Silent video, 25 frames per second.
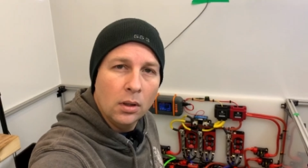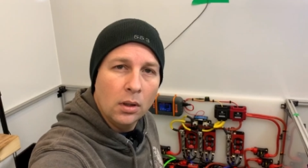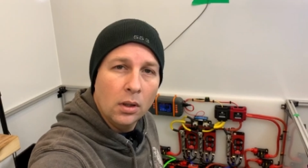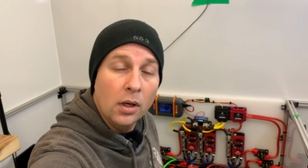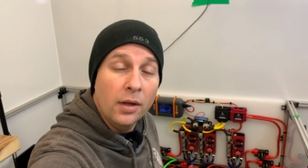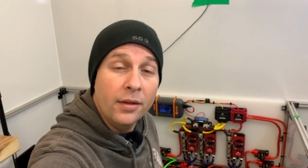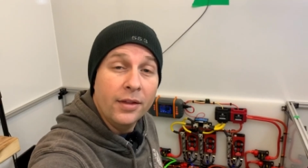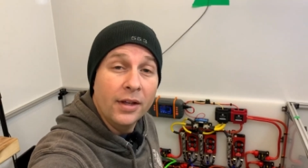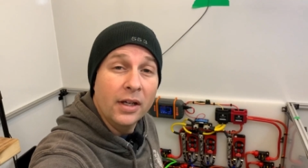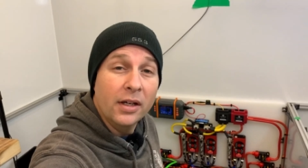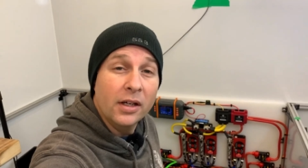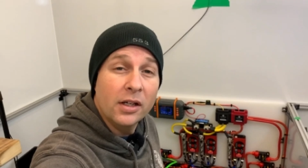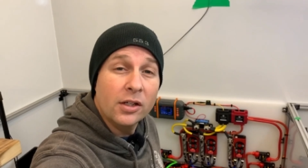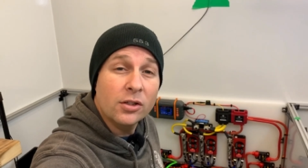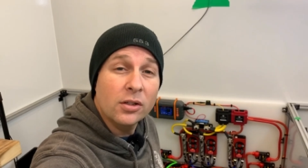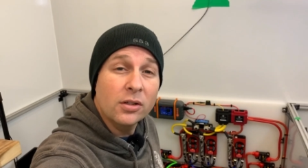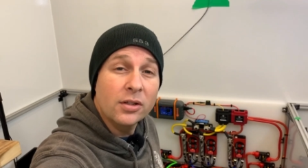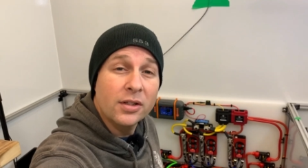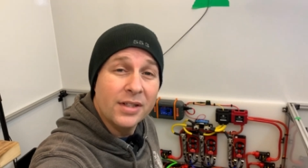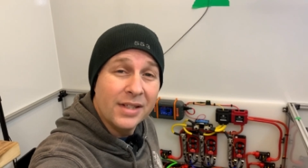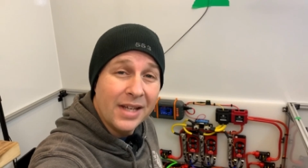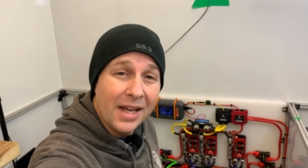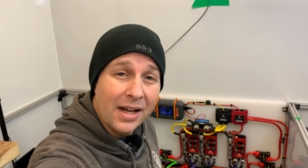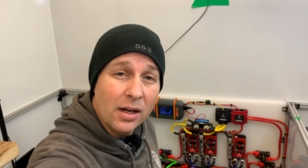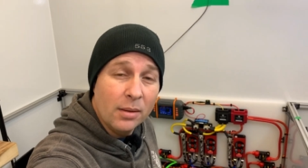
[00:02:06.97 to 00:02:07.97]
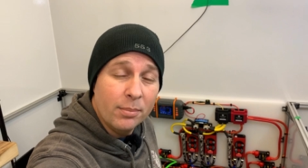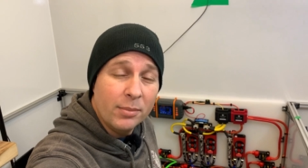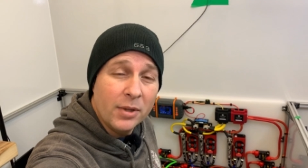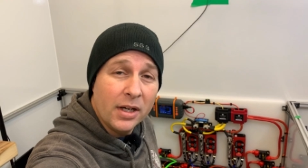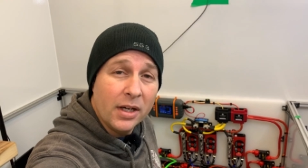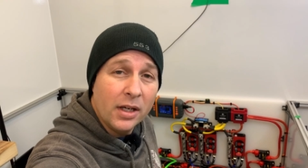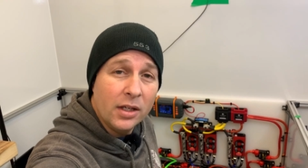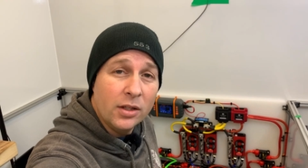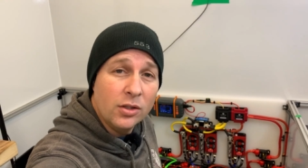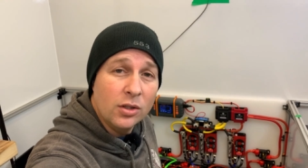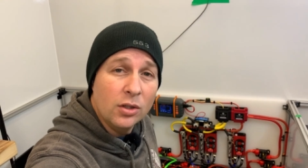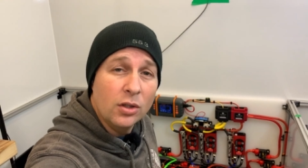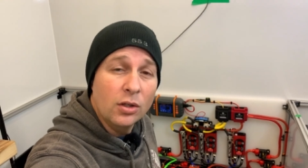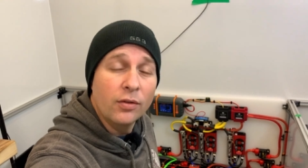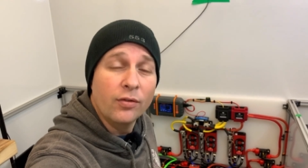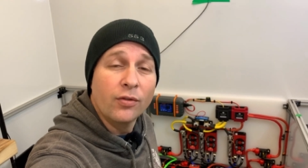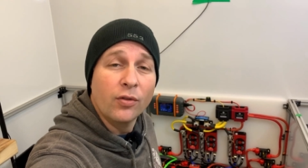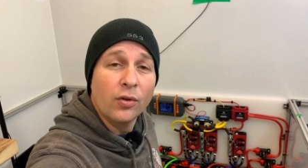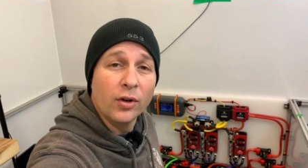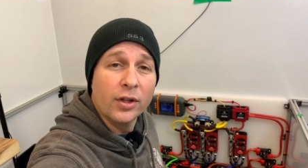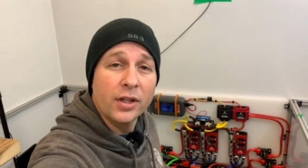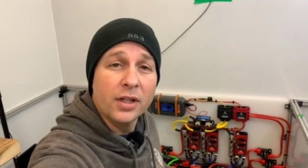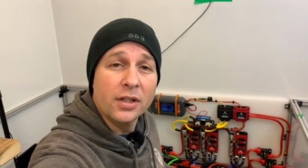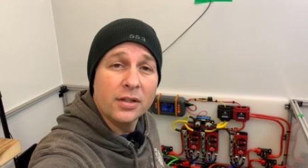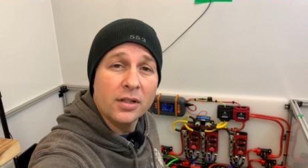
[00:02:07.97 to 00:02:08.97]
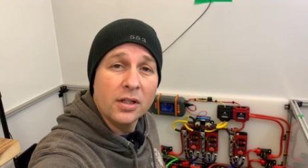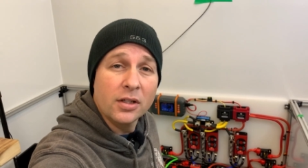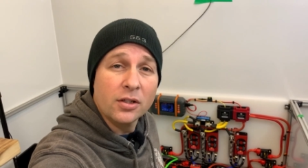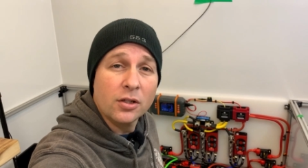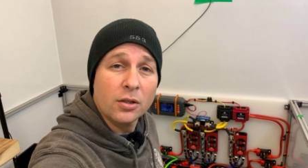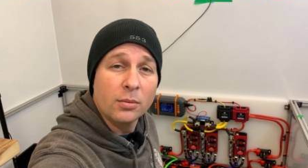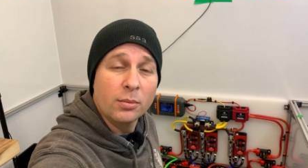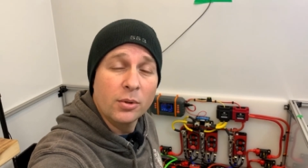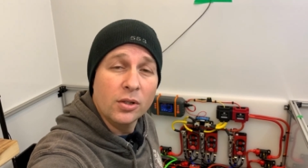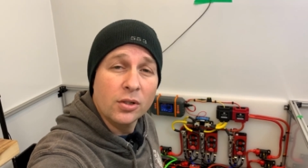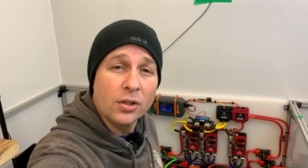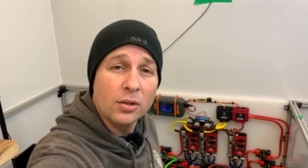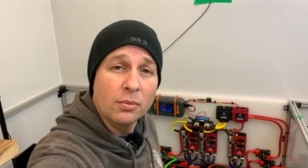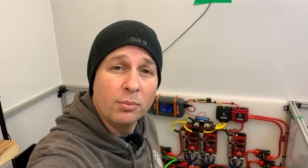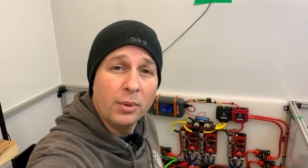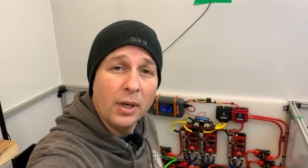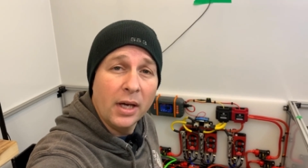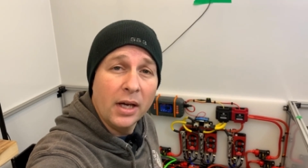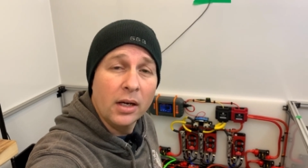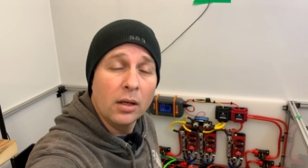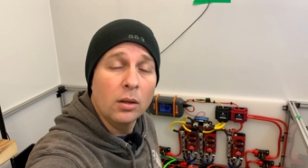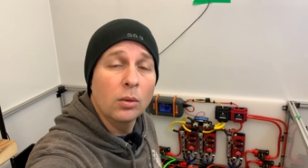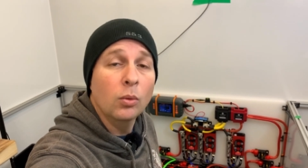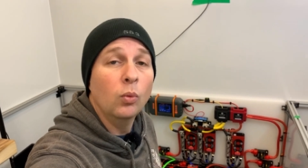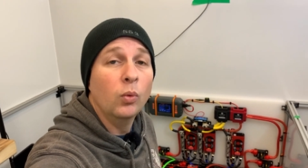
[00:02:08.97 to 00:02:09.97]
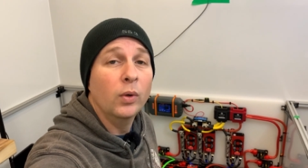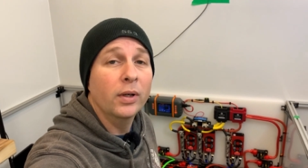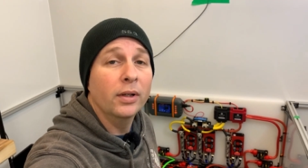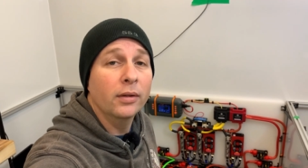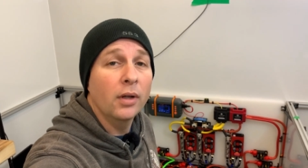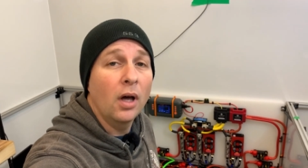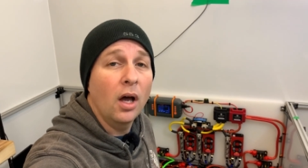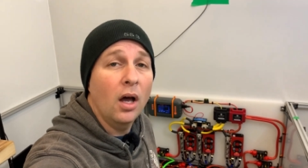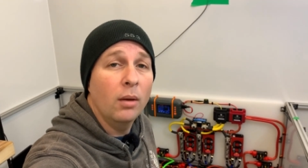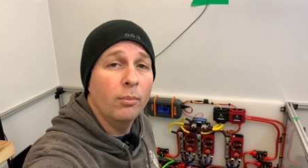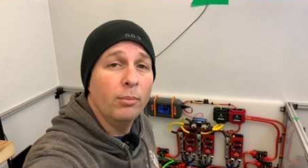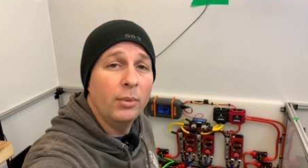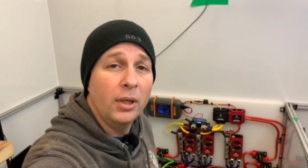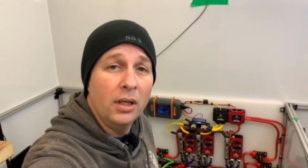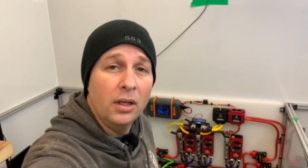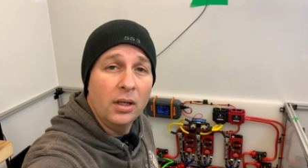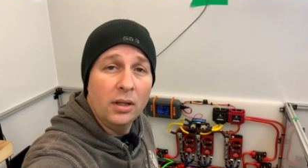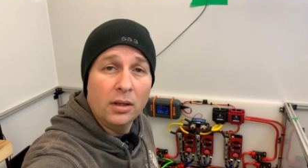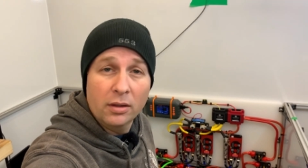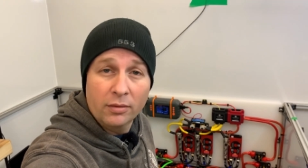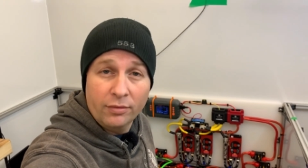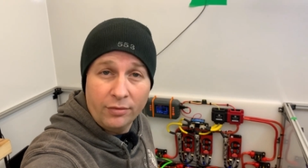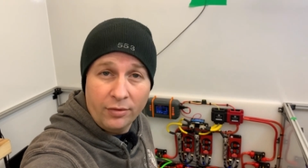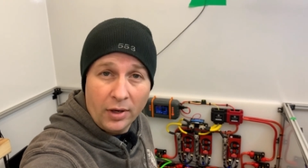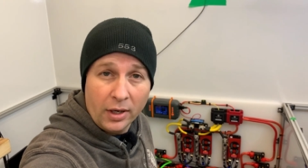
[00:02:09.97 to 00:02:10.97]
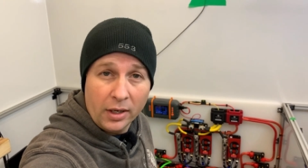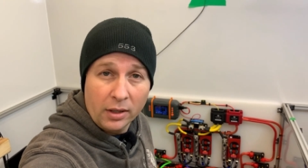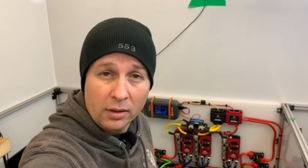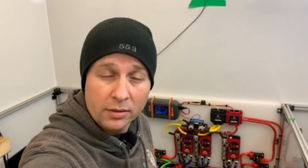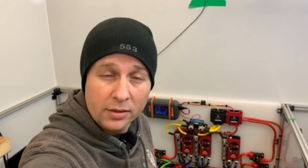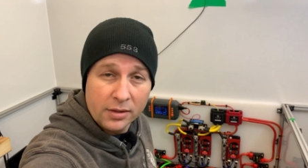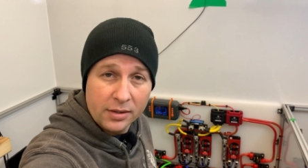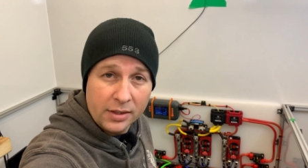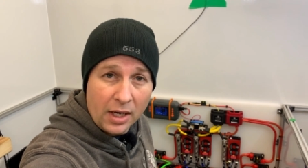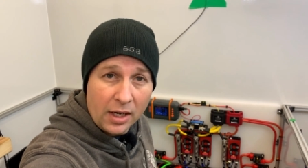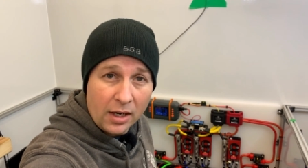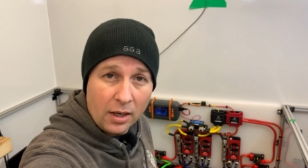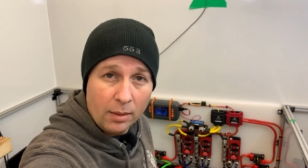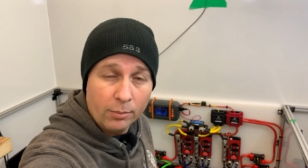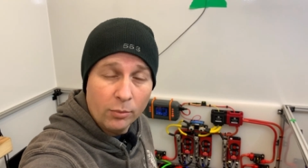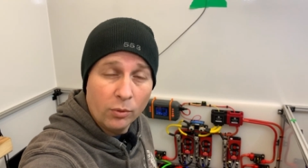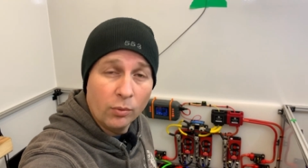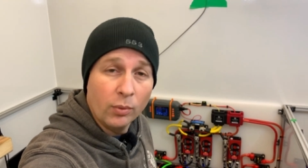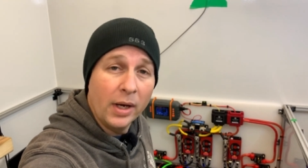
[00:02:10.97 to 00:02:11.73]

The initial setup that I do for this distribution panel will not be the final setup.